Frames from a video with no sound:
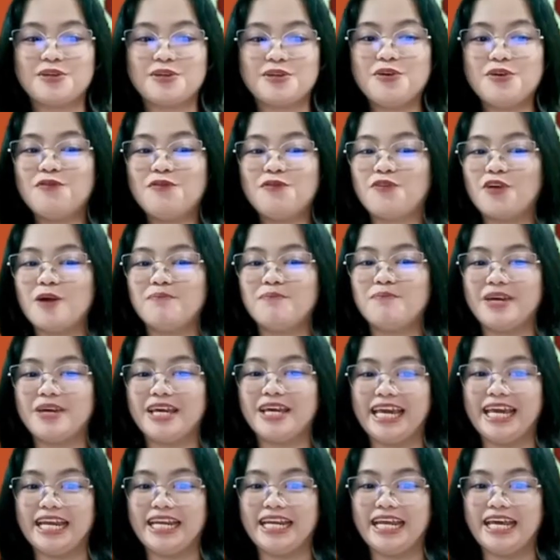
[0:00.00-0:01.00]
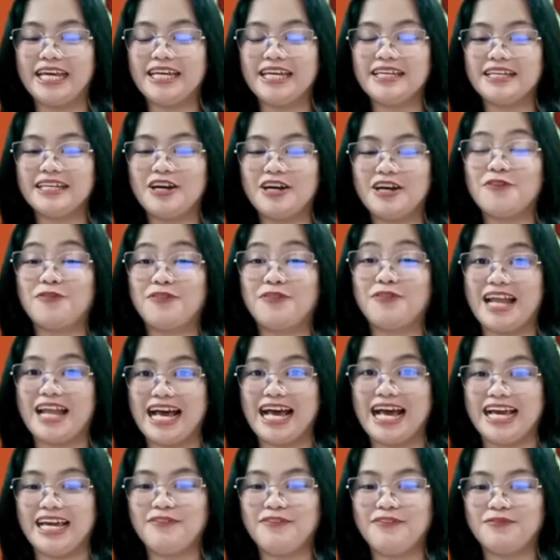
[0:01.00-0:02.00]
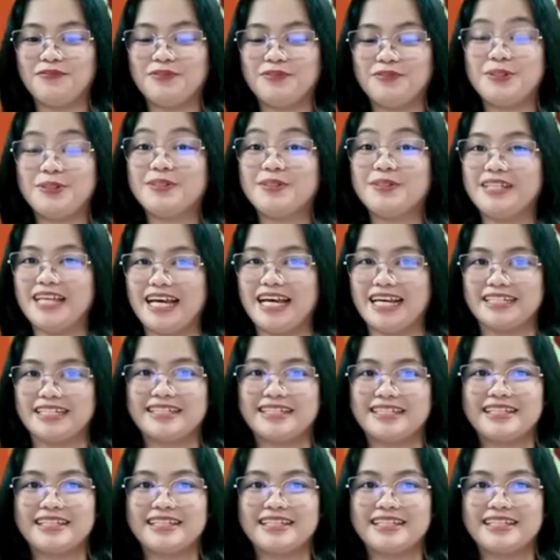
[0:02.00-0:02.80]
through from beginning of life to death.